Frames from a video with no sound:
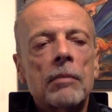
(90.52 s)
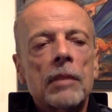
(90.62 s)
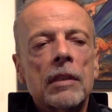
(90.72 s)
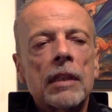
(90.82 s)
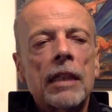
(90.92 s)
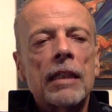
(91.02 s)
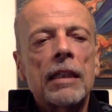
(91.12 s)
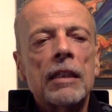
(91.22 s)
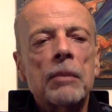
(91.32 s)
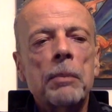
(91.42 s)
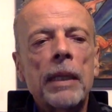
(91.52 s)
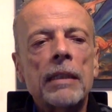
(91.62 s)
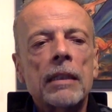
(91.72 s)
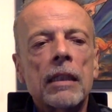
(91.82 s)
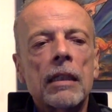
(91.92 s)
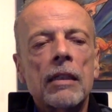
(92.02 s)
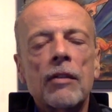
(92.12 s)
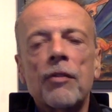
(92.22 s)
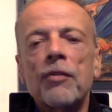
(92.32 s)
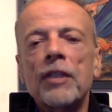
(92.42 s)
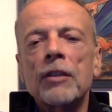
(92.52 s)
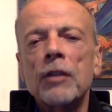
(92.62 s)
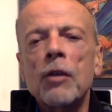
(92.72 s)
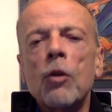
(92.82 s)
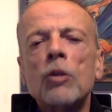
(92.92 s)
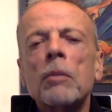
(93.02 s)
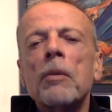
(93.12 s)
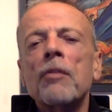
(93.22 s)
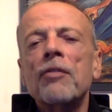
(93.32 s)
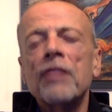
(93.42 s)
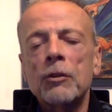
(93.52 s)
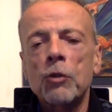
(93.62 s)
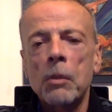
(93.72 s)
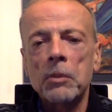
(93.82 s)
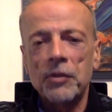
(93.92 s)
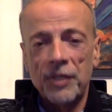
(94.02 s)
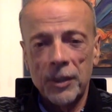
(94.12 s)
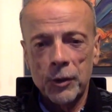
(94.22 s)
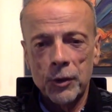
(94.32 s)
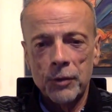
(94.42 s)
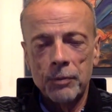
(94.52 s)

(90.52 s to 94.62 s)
saying that he's basically the fixer. He calls him Trump's fixer,